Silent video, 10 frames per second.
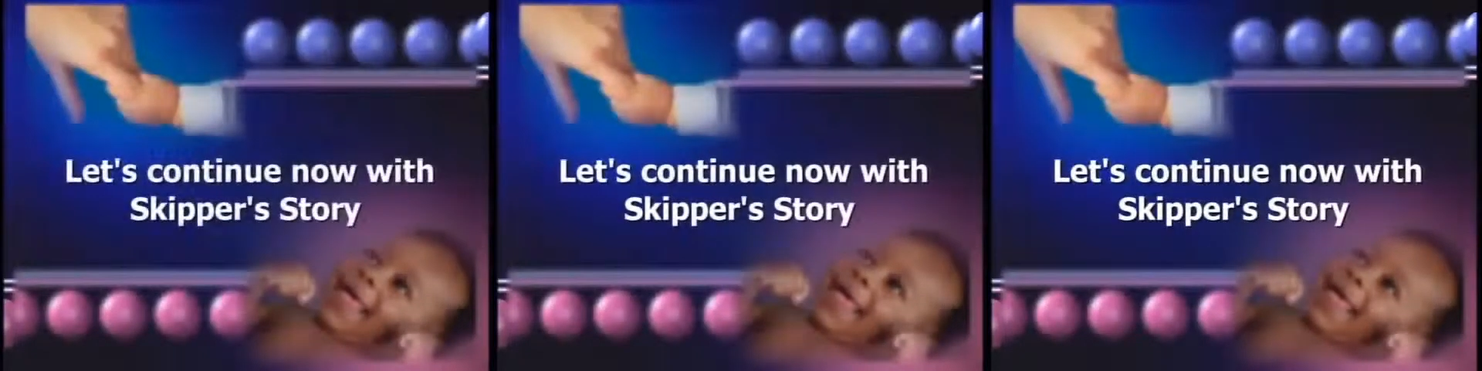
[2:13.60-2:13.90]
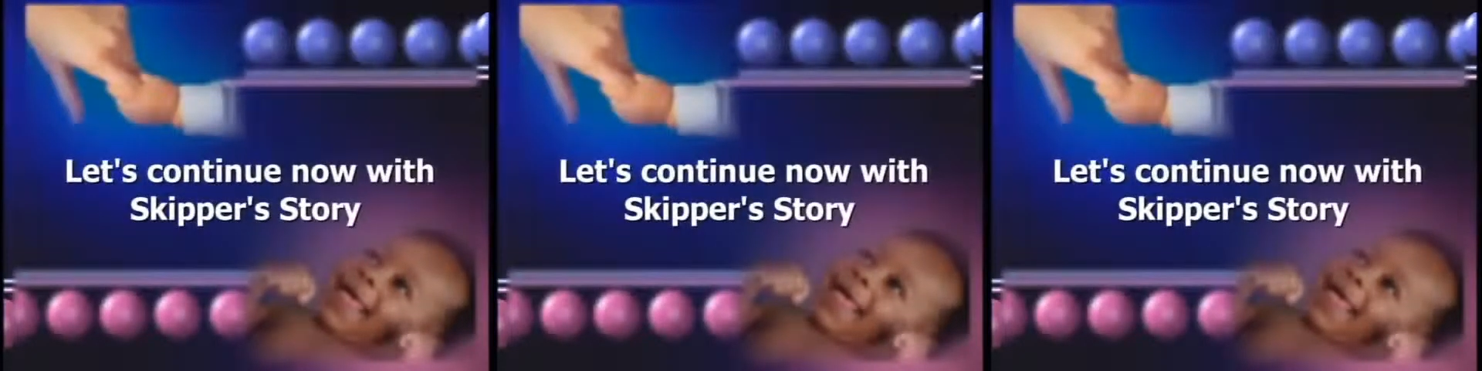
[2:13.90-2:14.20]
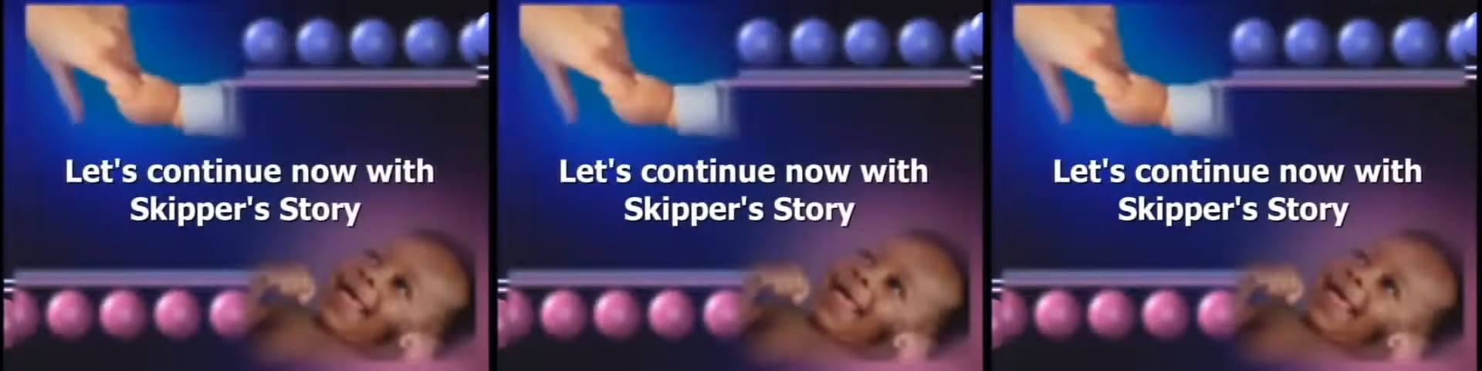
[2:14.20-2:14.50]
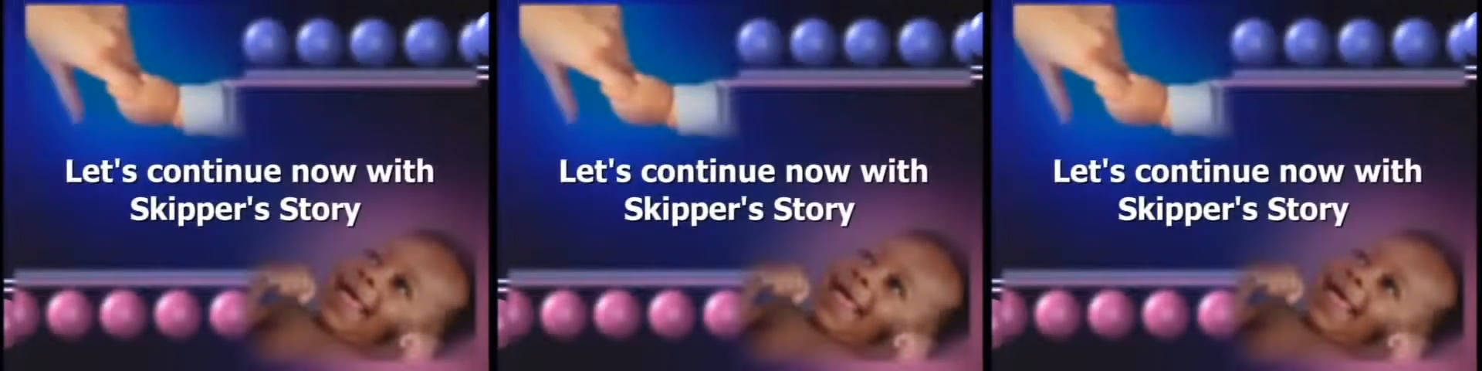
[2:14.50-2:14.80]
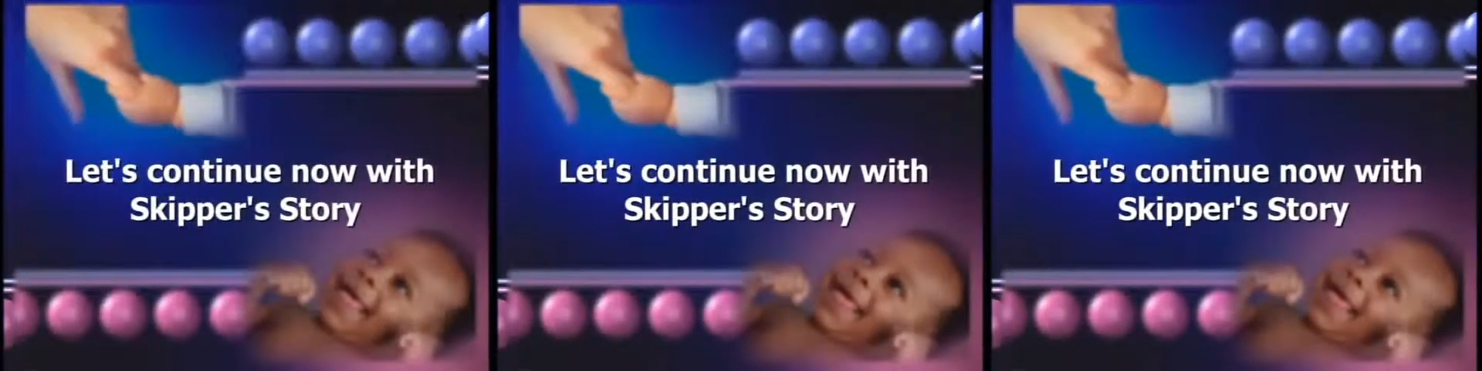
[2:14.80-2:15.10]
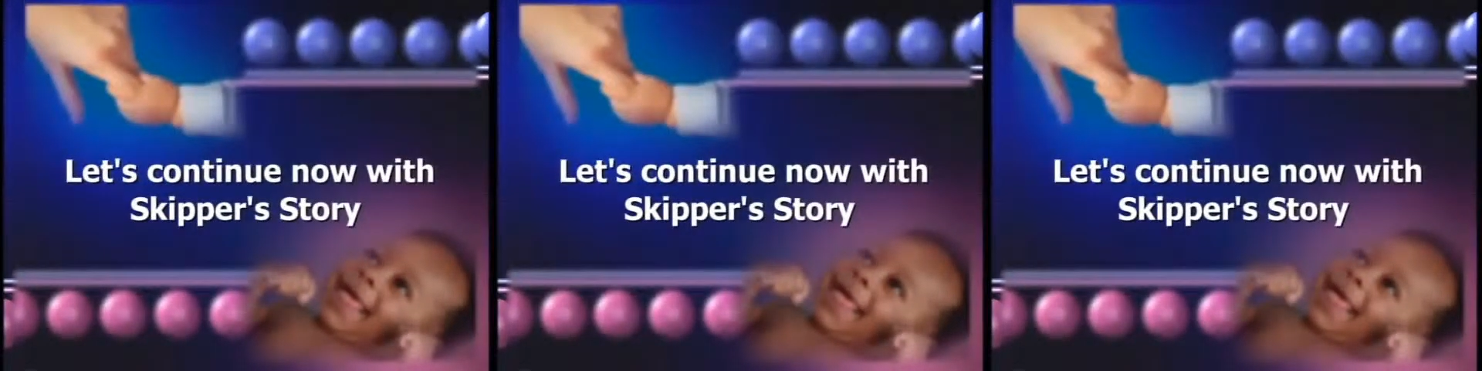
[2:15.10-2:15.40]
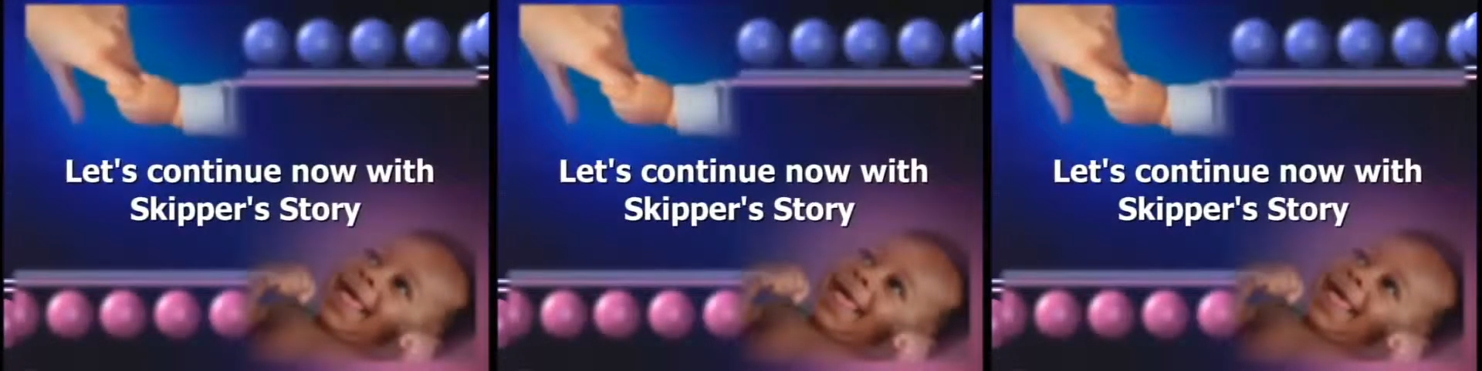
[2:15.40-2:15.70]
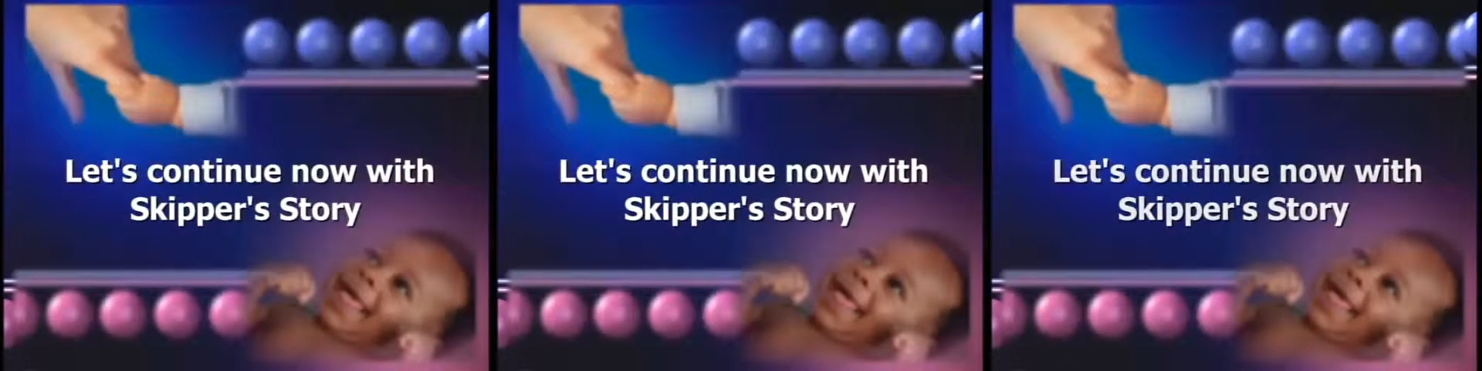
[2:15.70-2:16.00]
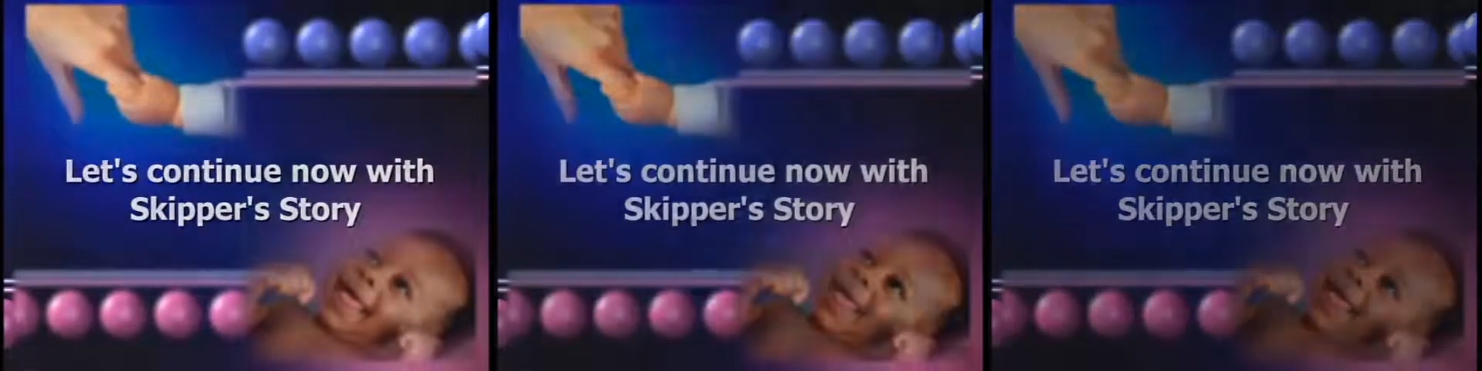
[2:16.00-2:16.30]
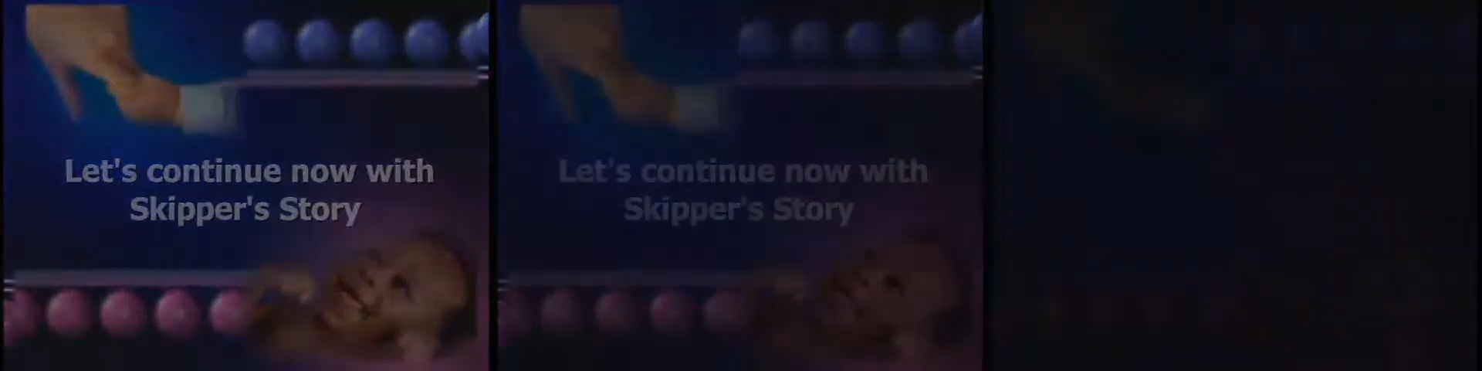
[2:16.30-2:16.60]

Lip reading: No face is visible, so there are no lips to read.